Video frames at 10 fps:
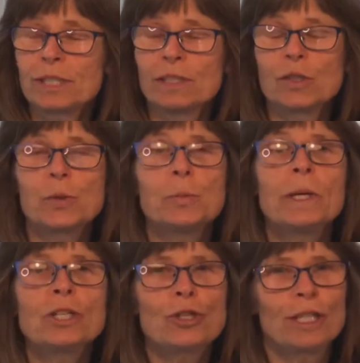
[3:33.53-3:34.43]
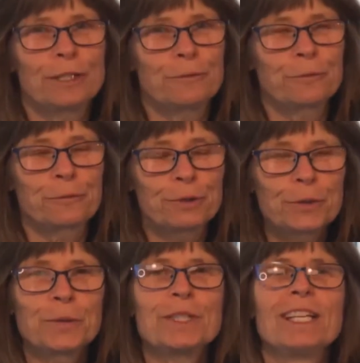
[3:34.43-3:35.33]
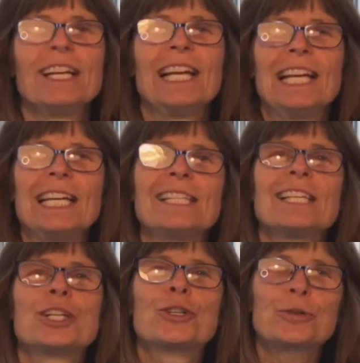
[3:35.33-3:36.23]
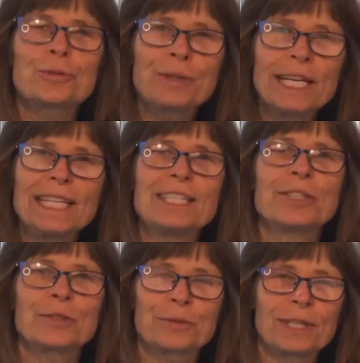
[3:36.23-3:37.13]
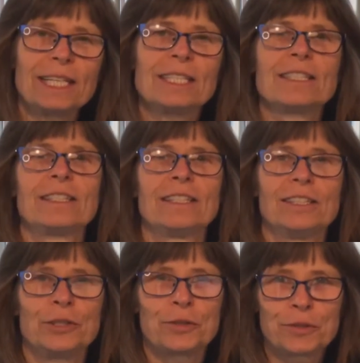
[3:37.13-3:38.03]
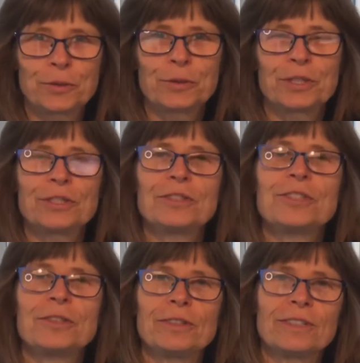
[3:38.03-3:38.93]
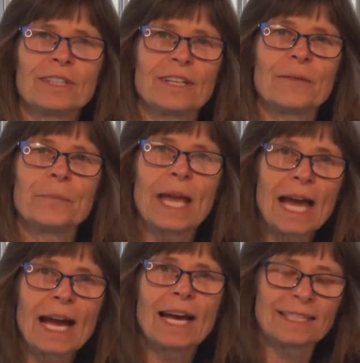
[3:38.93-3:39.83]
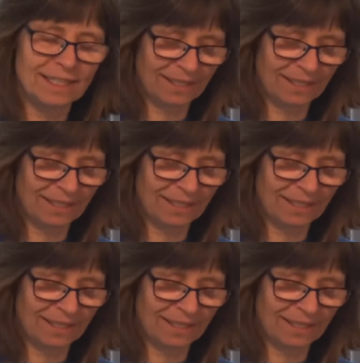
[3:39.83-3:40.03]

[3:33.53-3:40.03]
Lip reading: and especially fruit is a great dessert to add.